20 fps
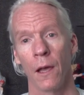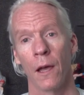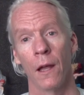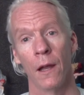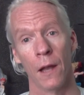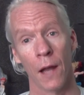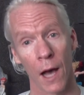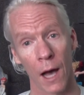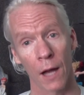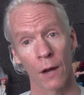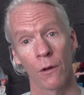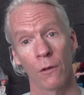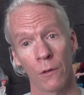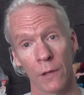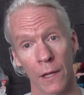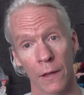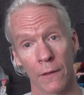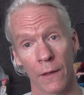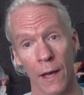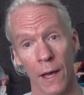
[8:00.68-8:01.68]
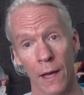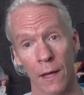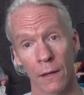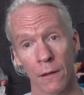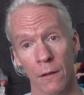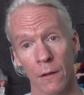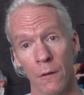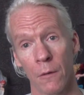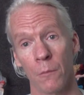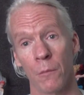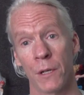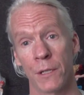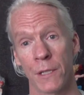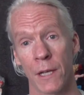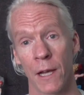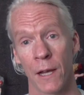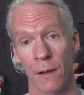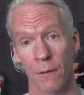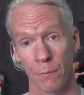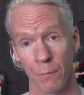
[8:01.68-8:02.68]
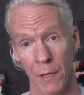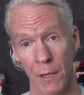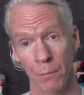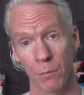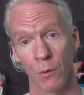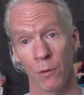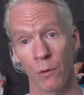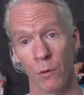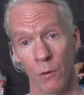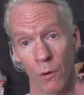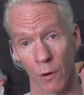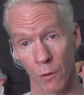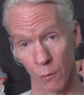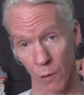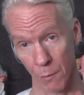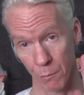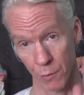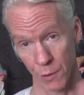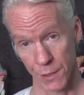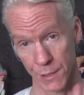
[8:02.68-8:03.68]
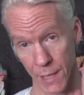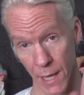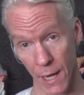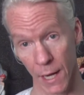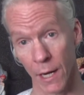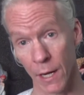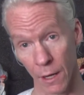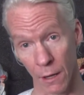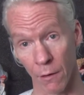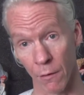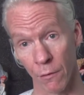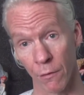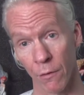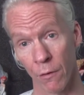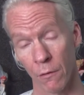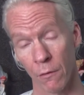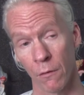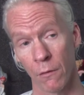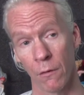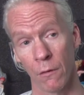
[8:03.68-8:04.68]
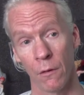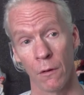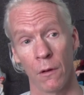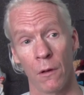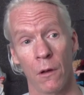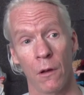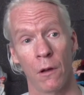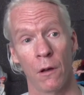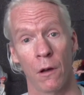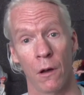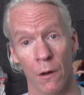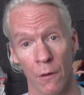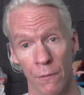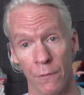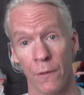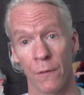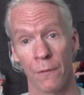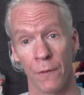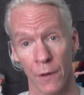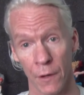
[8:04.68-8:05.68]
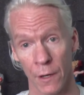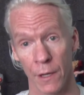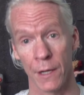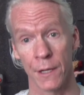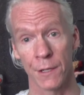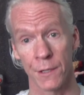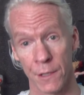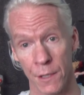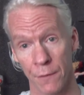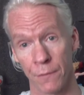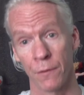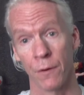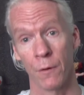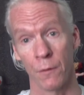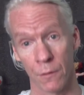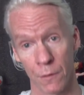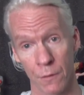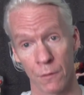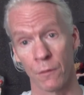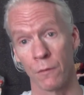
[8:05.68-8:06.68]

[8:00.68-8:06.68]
Not only that, but to have people who are representative of the various different